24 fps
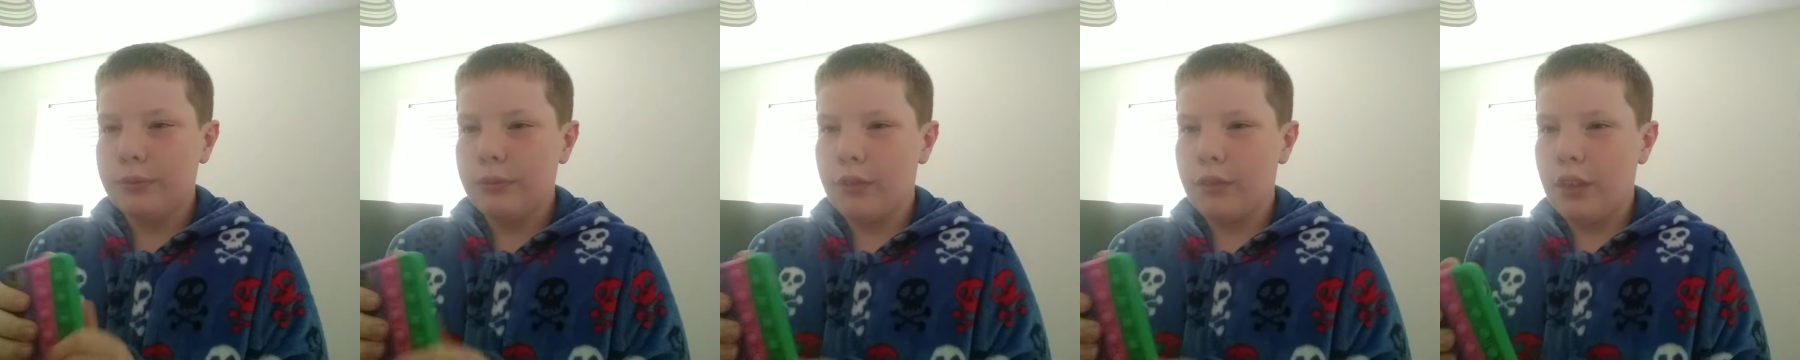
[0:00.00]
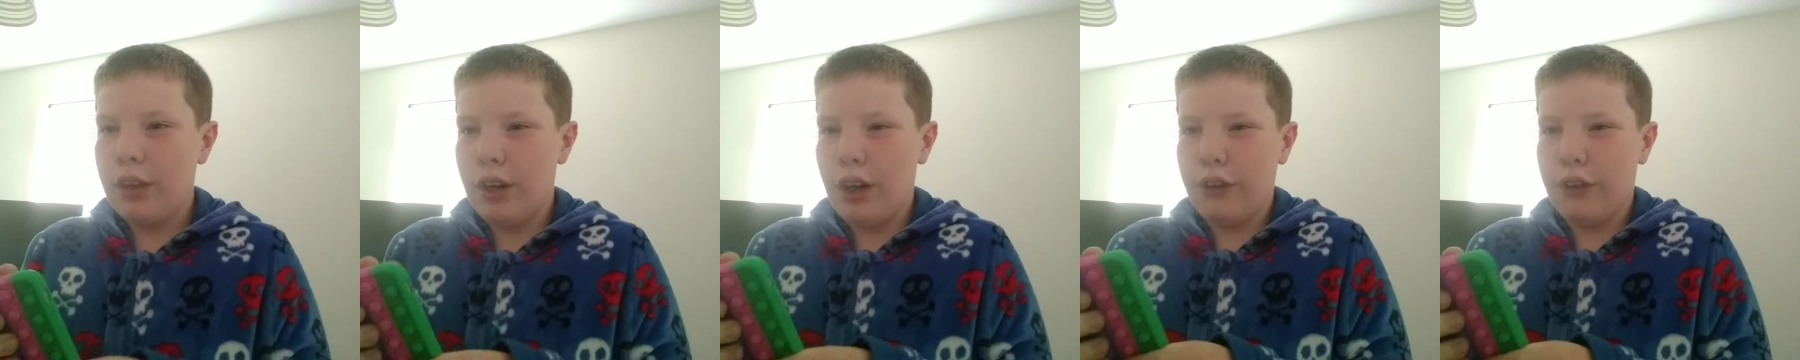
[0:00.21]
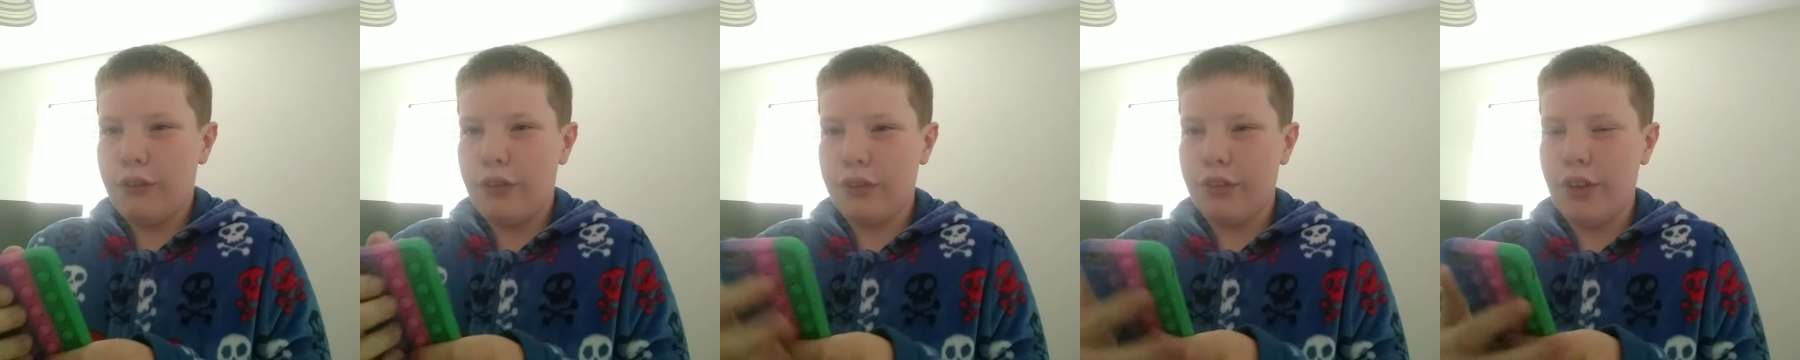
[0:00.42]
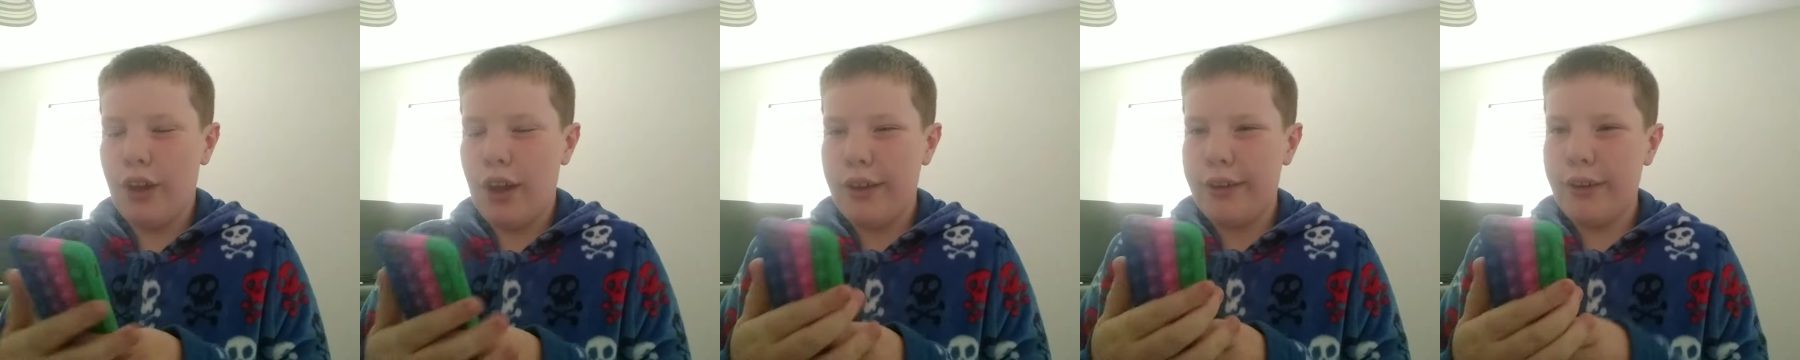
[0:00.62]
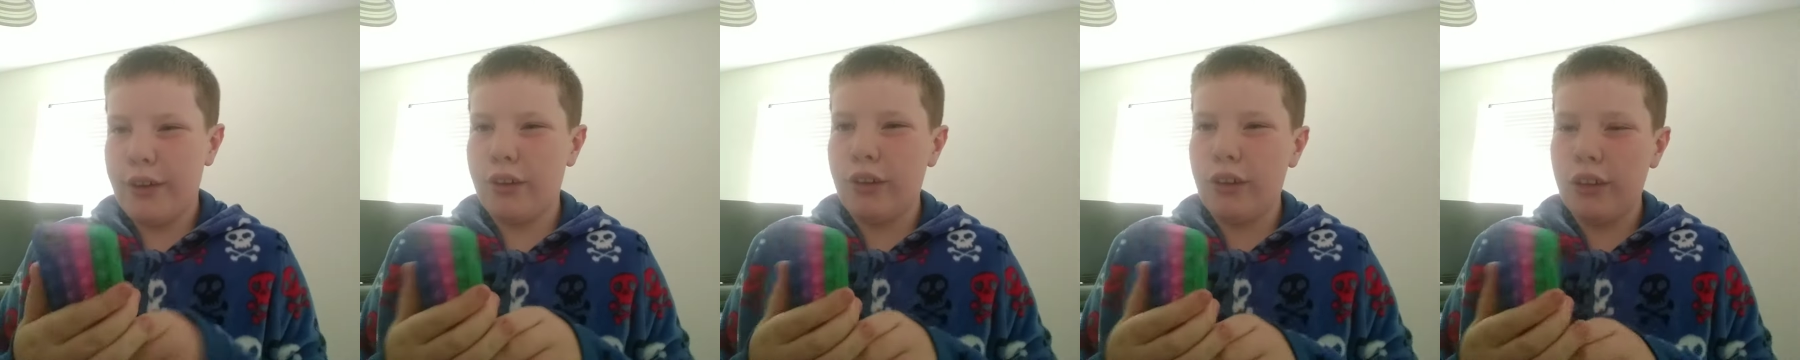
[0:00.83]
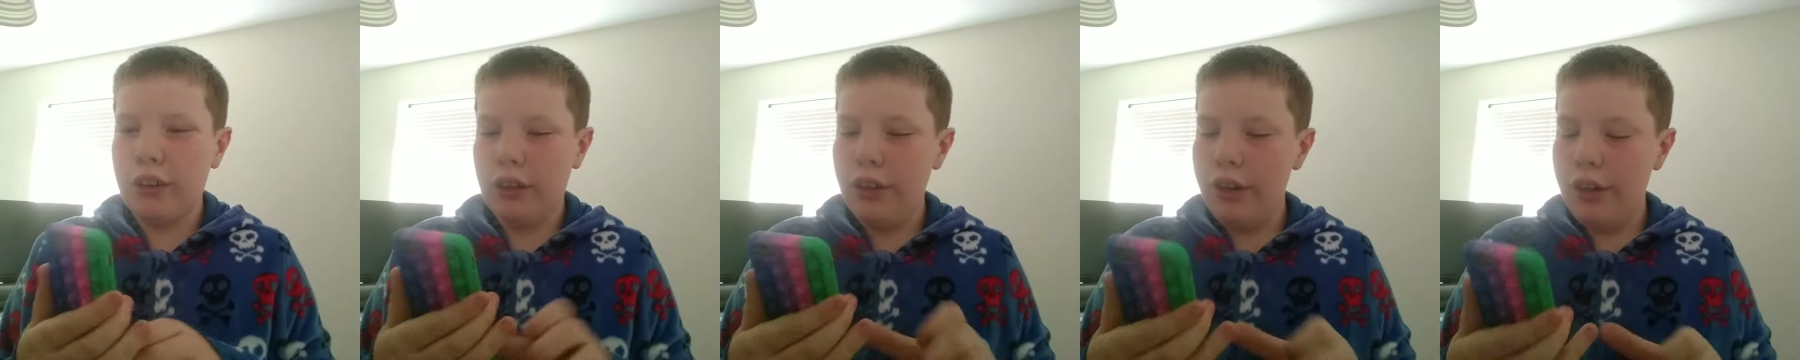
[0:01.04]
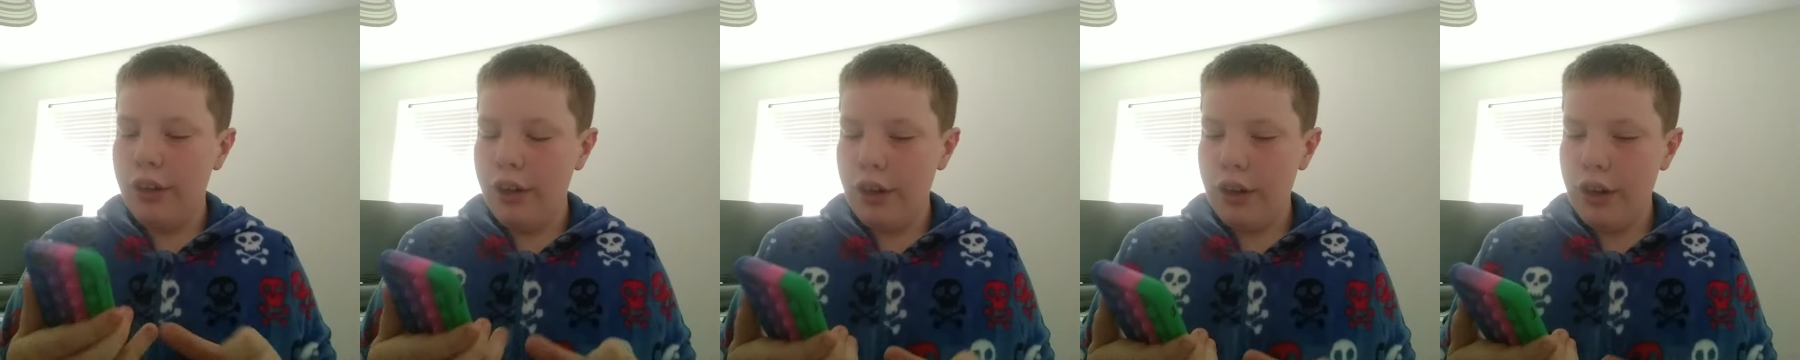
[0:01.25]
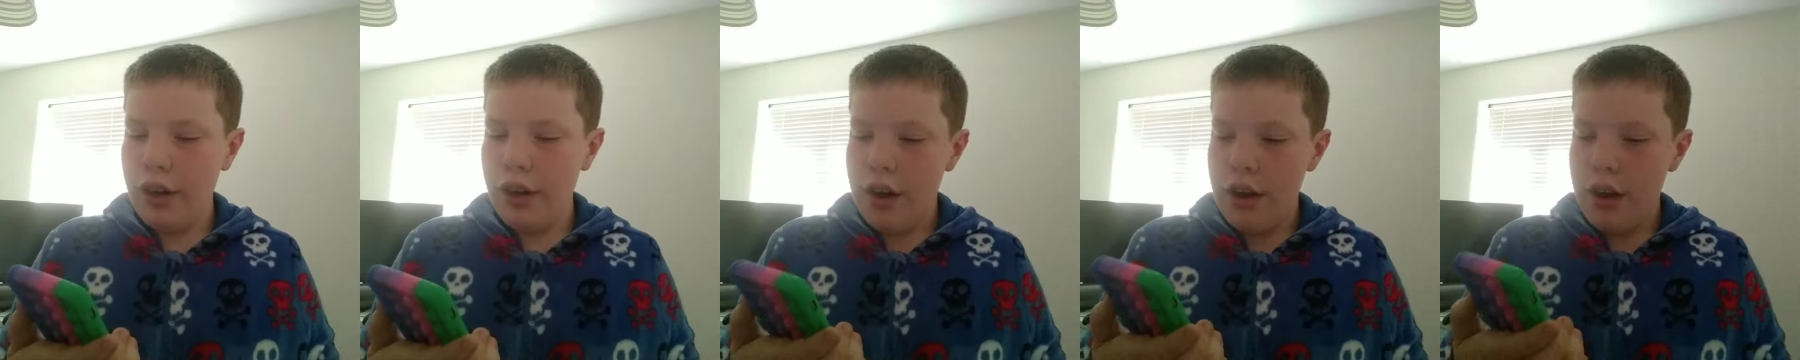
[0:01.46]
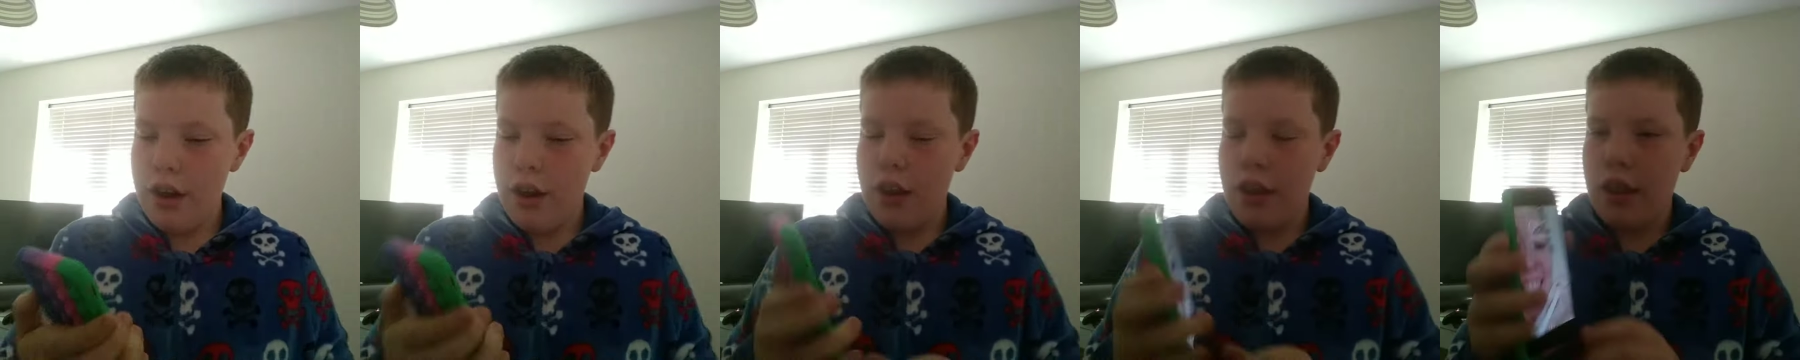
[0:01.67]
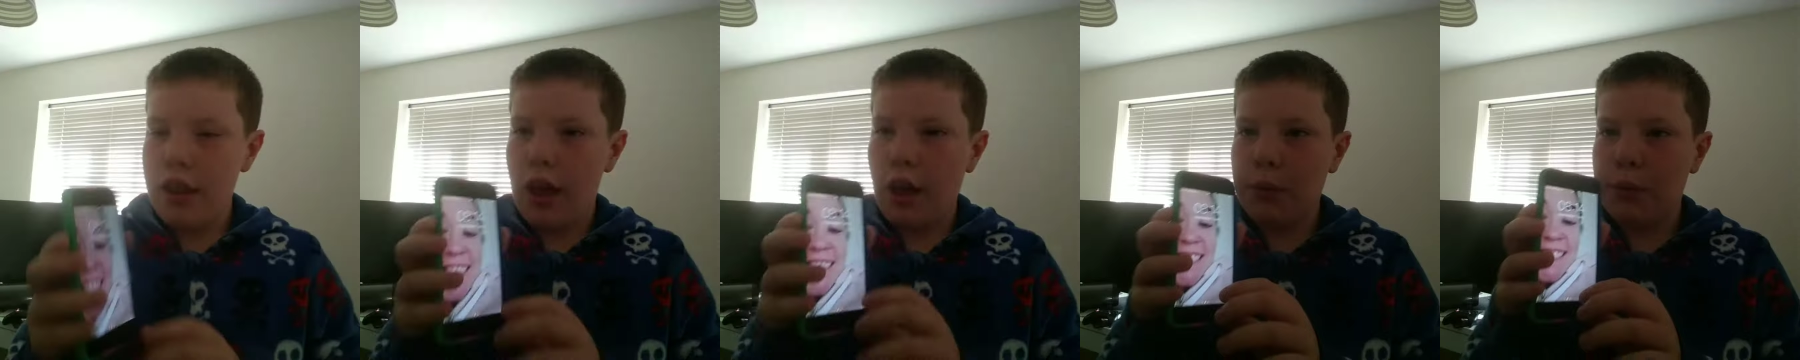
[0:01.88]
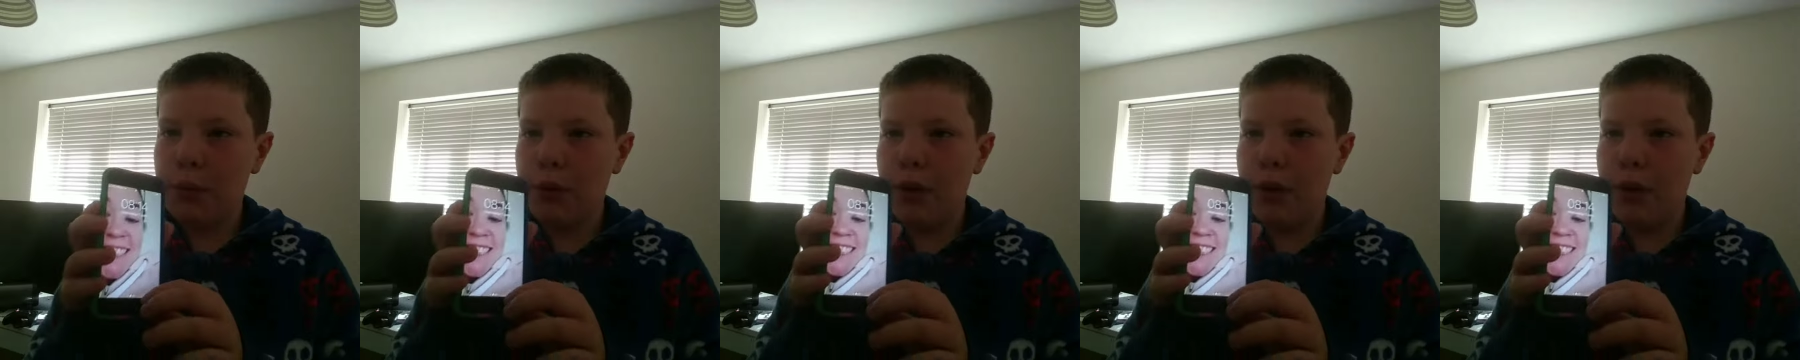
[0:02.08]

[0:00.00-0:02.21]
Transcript: If I turn it on, that's what